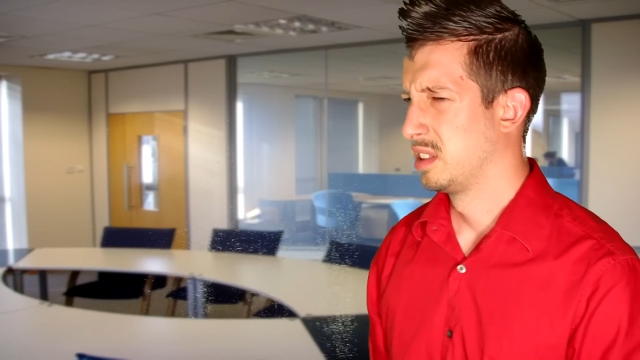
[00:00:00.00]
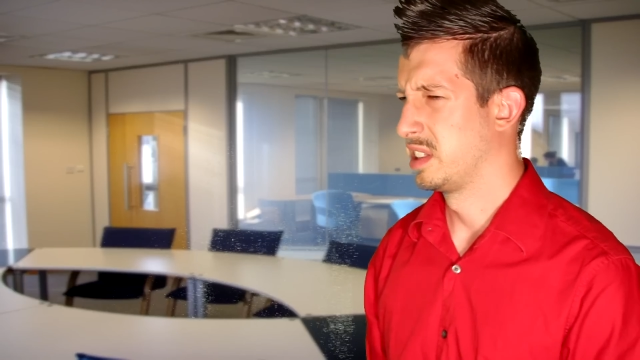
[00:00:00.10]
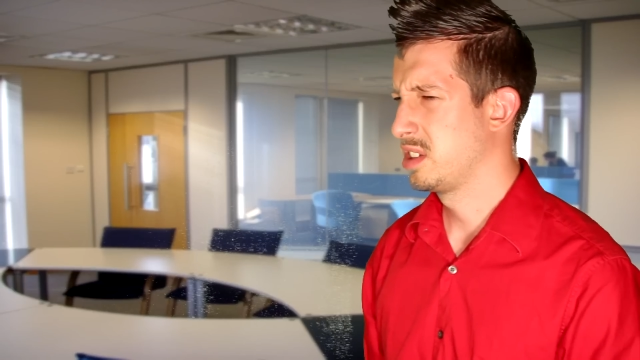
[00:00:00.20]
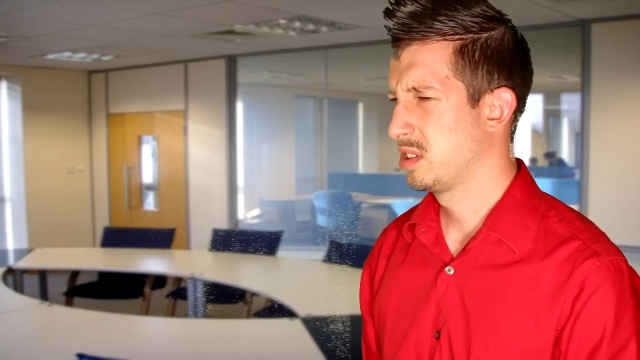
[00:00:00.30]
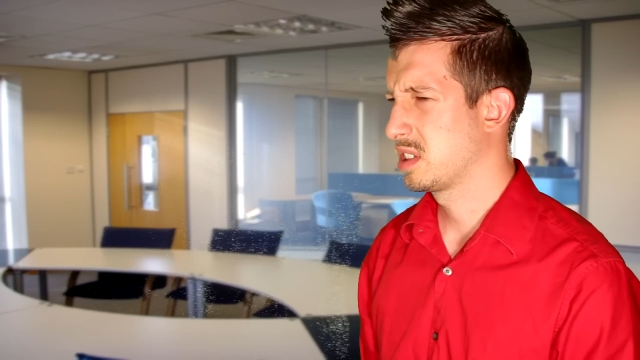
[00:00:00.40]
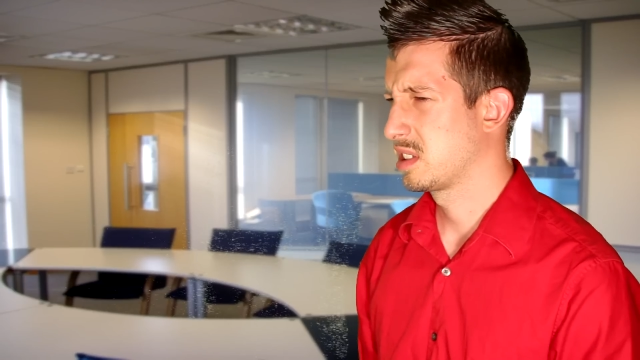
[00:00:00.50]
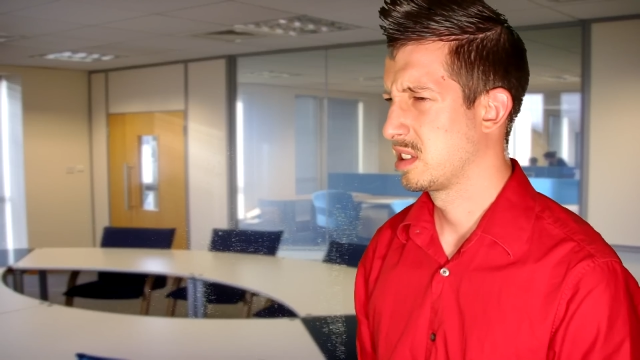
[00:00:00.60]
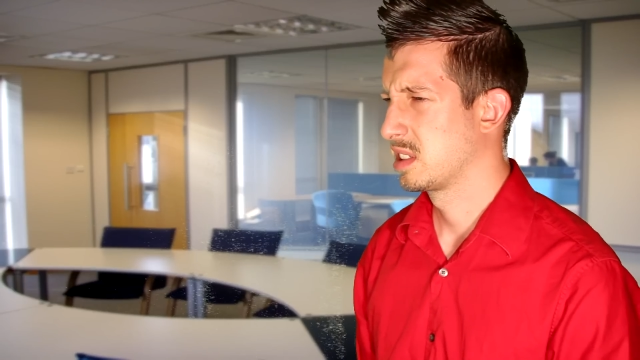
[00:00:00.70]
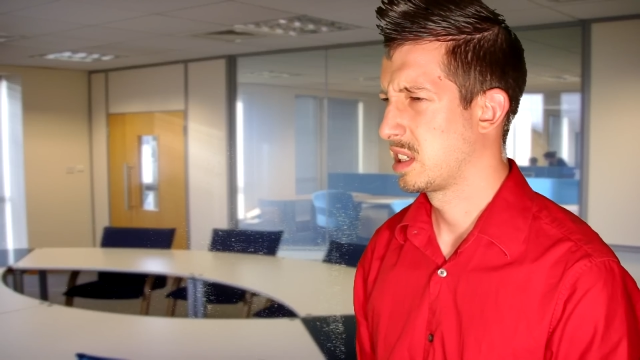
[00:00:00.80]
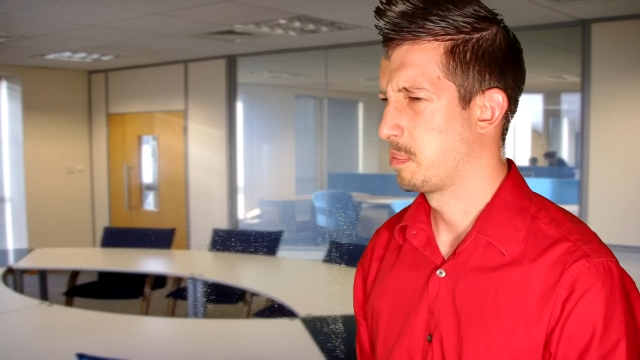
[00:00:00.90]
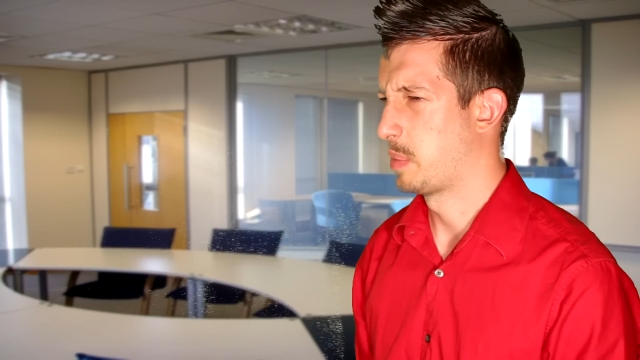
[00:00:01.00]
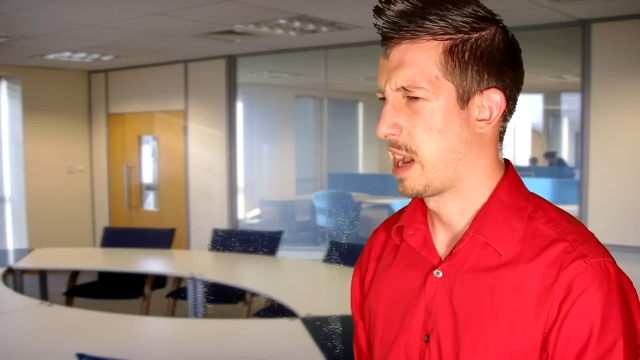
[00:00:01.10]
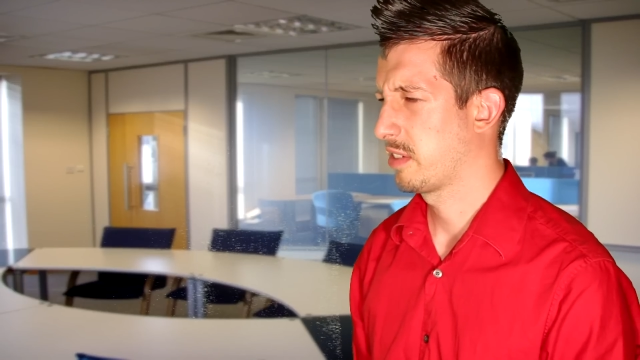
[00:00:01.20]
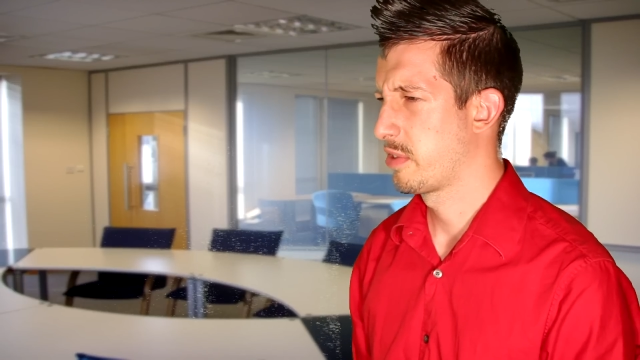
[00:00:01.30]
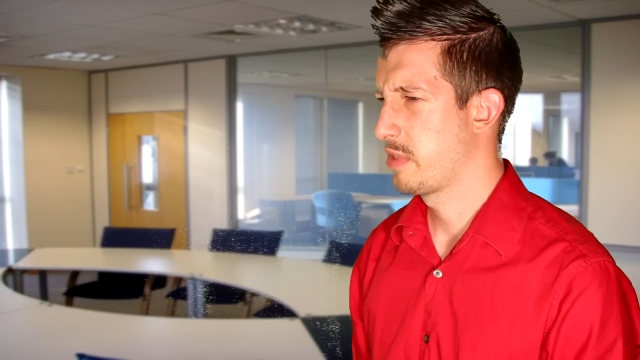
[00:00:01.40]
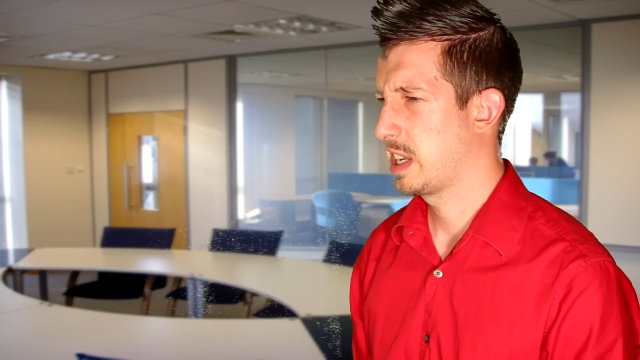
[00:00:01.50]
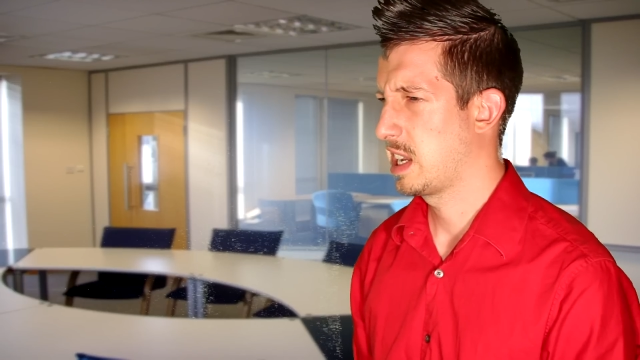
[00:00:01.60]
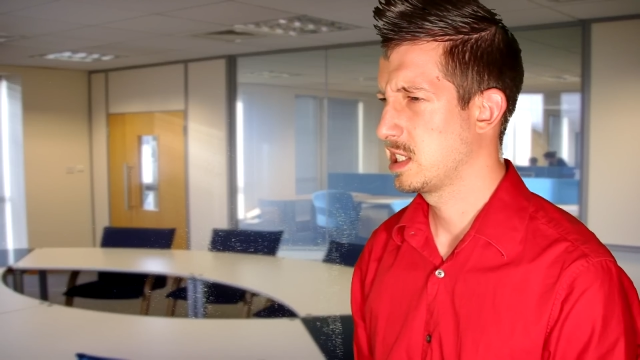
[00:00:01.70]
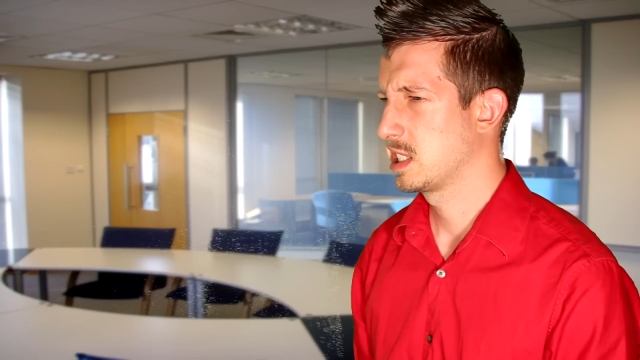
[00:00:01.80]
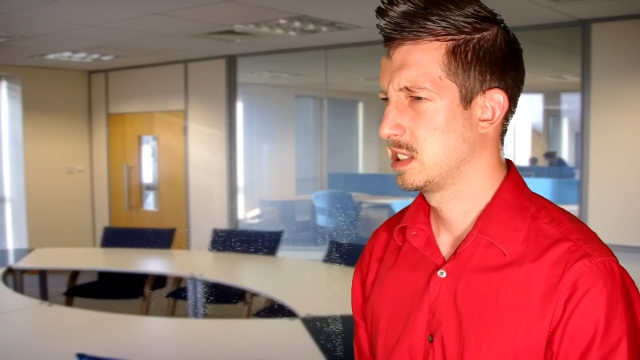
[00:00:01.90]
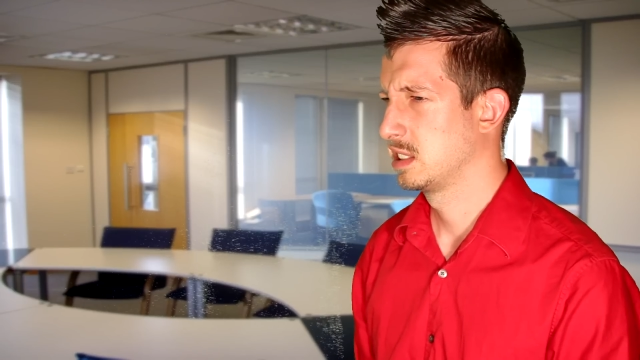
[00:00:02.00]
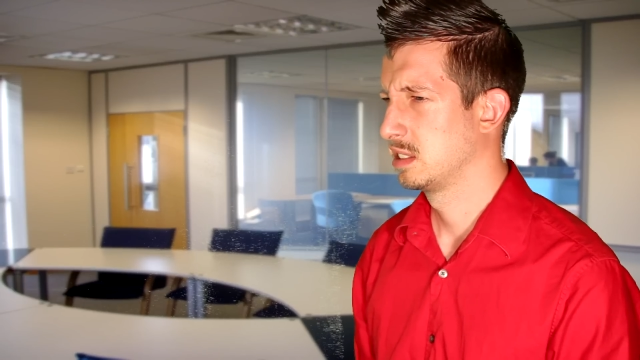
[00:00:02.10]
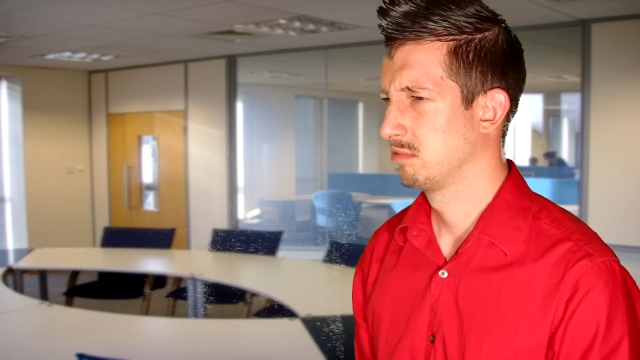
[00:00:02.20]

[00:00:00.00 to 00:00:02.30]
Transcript: Didn't you just get back from vacation?